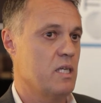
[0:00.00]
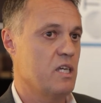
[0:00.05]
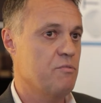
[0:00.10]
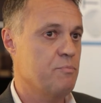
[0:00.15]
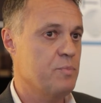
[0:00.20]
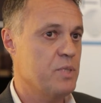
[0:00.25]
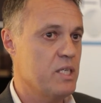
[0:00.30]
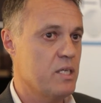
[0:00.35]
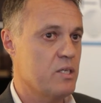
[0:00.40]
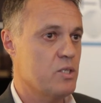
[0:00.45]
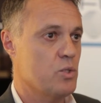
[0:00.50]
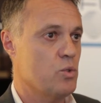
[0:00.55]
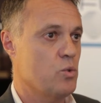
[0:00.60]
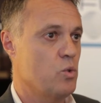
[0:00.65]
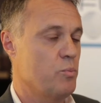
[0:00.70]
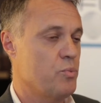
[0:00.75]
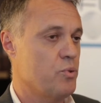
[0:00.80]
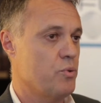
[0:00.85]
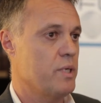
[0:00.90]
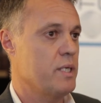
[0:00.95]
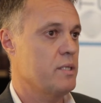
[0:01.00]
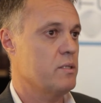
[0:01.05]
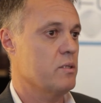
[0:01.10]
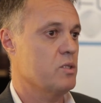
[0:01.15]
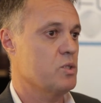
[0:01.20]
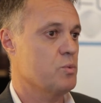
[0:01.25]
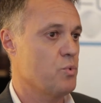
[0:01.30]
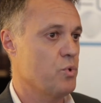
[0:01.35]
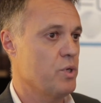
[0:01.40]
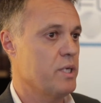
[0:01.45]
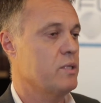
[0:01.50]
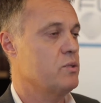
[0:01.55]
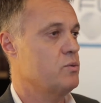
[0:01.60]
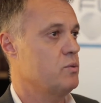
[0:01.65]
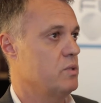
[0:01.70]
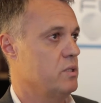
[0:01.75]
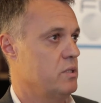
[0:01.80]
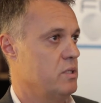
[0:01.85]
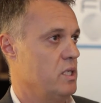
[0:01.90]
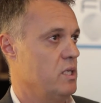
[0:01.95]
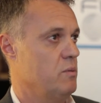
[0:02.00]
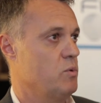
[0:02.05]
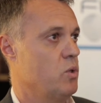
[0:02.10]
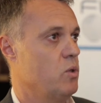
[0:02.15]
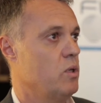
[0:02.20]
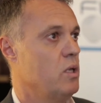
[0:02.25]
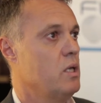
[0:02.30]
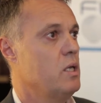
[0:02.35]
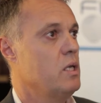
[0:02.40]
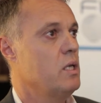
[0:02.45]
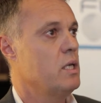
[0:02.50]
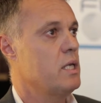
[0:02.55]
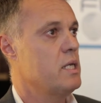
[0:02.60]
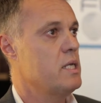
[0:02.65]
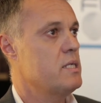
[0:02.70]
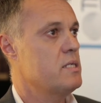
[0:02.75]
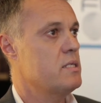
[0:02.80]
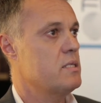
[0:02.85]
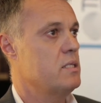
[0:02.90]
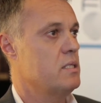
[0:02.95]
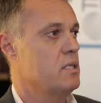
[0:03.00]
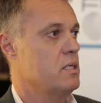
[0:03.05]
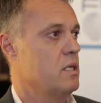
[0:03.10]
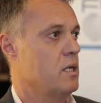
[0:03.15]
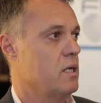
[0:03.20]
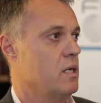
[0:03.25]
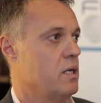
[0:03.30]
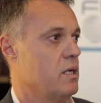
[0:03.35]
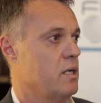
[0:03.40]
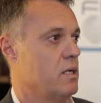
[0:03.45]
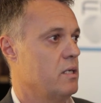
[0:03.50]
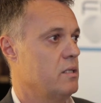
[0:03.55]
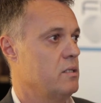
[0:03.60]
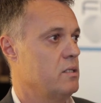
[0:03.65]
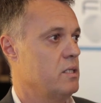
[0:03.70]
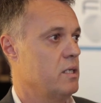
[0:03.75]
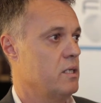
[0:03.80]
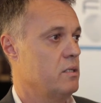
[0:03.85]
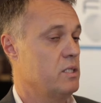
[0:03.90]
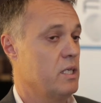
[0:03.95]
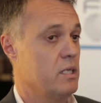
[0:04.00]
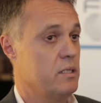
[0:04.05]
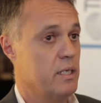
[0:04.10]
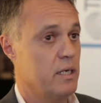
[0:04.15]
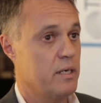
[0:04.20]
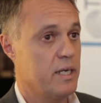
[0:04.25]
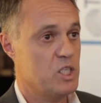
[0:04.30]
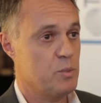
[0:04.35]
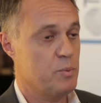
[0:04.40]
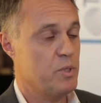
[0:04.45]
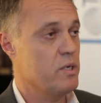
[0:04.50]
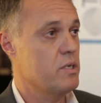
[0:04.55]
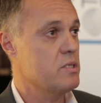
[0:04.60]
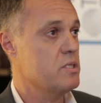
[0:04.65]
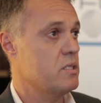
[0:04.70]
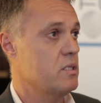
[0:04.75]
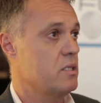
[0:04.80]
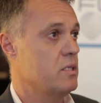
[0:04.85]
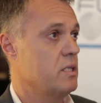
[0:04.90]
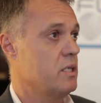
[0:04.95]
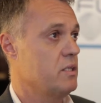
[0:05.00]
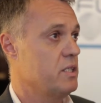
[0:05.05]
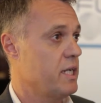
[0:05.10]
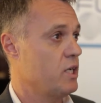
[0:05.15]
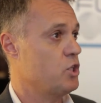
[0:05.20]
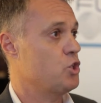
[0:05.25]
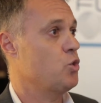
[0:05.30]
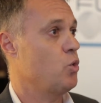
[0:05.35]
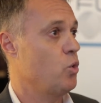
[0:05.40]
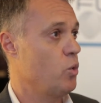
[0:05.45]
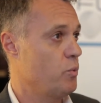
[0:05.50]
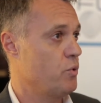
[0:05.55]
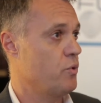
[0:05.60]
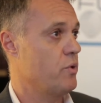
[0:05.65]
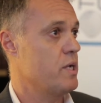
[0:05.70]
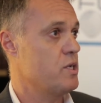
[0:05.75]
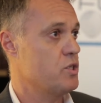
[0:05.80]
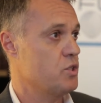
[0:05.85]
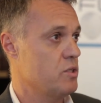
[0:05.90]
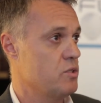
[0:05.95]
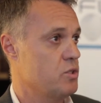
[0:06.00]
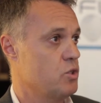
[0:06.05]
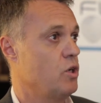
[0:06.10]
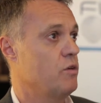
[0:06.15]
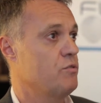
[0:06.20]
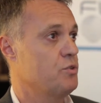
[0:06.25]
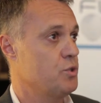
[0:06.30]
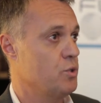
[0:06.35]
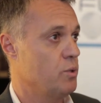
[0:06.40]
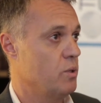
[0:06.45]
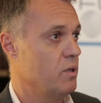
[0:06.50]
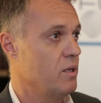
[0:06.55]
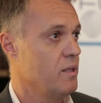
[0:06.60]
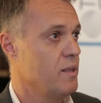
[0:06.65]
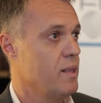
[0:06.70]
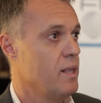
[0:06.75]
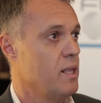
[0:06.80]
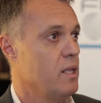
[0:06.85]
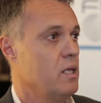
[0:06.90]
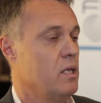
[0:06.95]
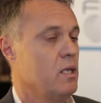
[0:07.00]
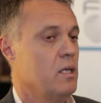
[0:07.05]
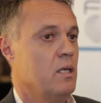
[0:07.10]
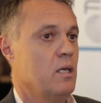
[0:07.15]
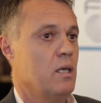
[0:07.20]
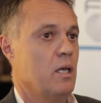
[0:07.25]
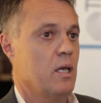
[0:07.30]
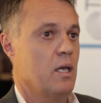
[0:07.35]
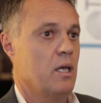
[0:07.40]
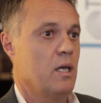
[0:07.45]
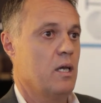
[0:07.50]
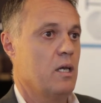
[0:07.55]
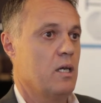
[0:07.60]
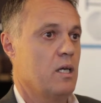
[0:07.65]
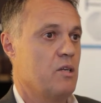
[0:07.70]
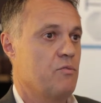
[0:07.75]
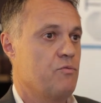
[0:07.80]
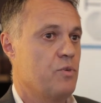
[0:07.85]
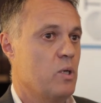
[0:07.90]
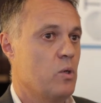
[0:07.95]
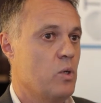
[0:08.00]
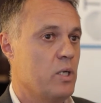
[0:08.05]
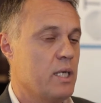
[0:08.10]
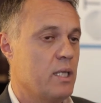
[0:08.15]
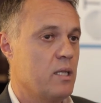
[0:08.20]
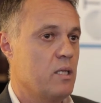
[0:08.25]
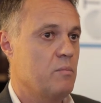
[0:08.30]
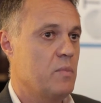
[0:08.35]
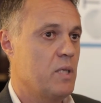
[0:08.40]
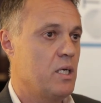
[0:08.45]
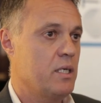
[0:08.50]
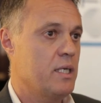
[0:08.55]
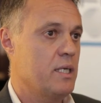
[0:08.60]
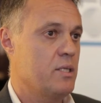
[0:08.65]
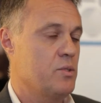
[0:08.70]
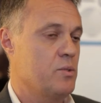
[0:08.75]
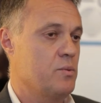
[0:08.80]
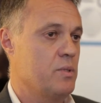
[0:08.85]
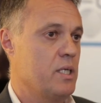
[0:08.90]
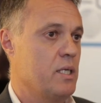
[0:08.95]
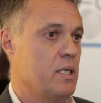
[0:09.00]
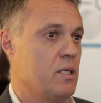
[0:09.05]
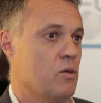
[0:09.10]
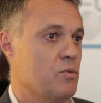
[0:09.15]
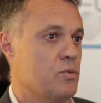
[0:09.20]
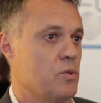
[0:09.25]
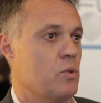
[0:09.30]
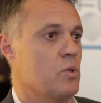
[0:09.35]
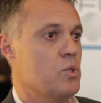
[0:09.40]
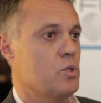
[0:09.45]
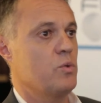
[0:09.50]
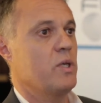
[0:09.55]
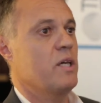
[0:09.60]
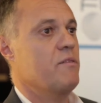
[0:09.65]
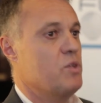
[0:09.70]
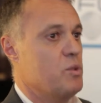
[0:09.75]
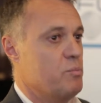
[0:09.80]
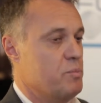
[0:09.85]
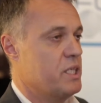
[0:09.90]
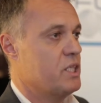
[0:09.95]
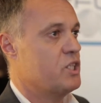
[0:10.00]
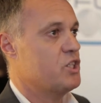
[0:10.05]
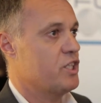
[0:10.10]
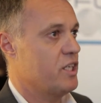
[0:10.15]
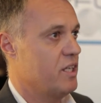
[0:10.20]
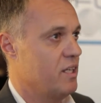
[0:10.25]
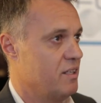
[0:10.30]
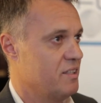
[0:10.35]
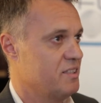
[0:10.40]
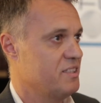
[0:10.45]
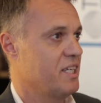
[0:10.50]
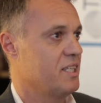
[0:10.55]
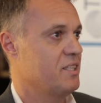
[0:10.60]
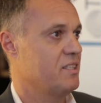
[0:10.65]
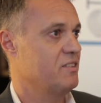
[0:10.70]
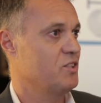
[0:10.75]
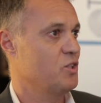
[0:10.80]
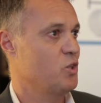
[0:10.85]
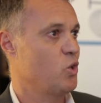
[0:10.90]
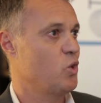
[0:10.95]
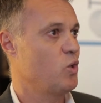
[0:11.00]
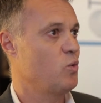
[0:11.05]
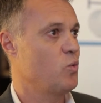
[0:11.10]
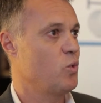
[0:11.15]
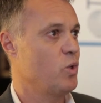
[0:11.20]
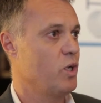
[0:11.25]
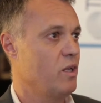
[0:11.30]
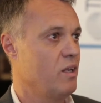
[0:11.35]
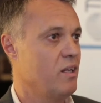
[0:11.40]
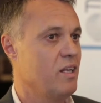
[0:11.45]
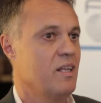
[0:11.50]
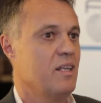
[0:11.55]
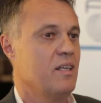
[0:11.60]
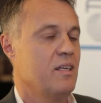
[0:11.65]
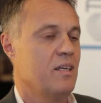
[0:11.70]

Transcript: the FPSO operators bring to the table is their experience in the actual operations offshore. If we look at the market today, of course, we have the big shells that will